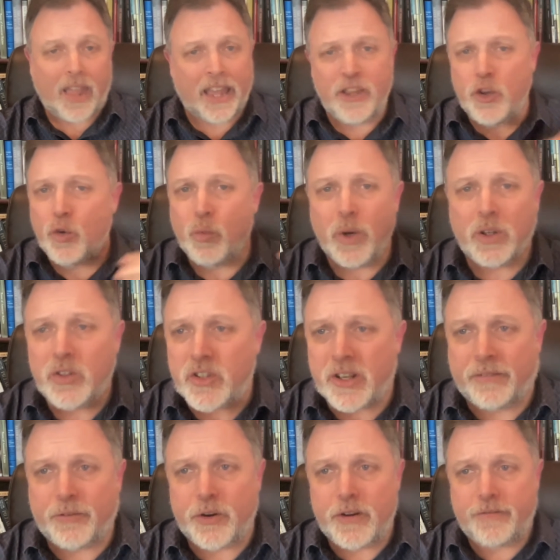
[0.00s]
and you will
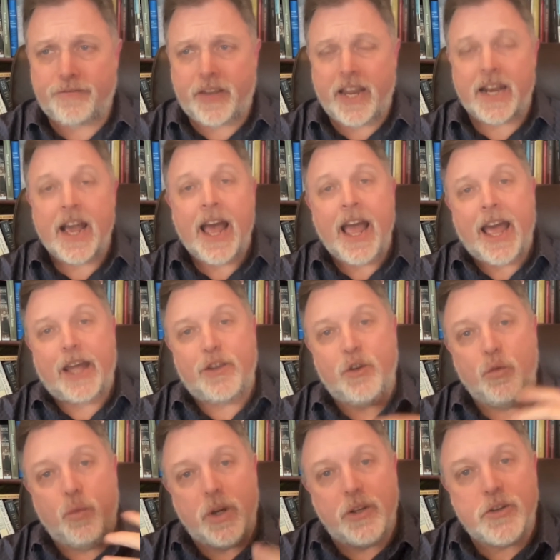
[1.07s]
suffer defeat and you
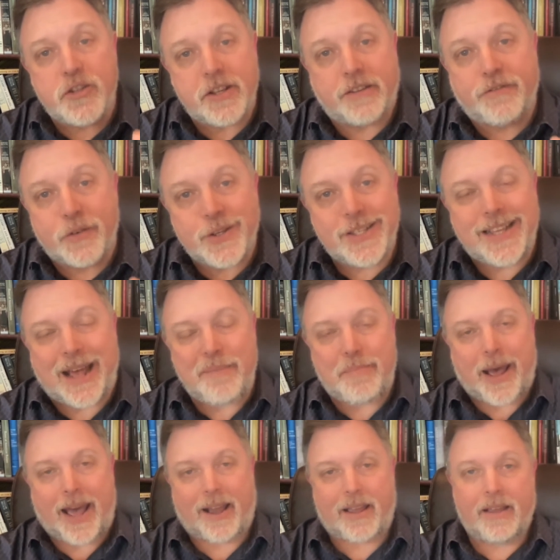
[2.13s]
will suffer
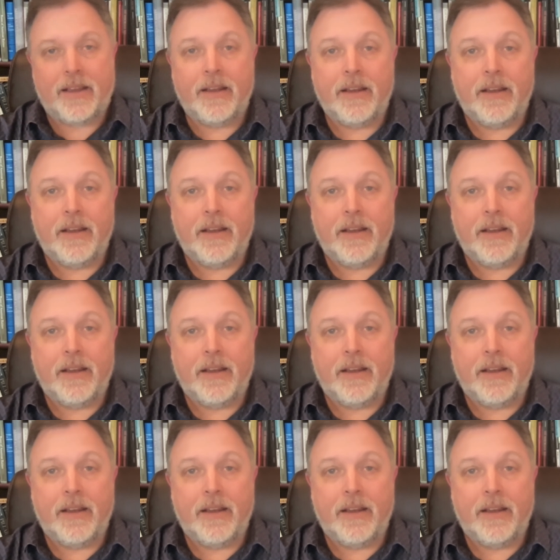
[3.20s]
setback.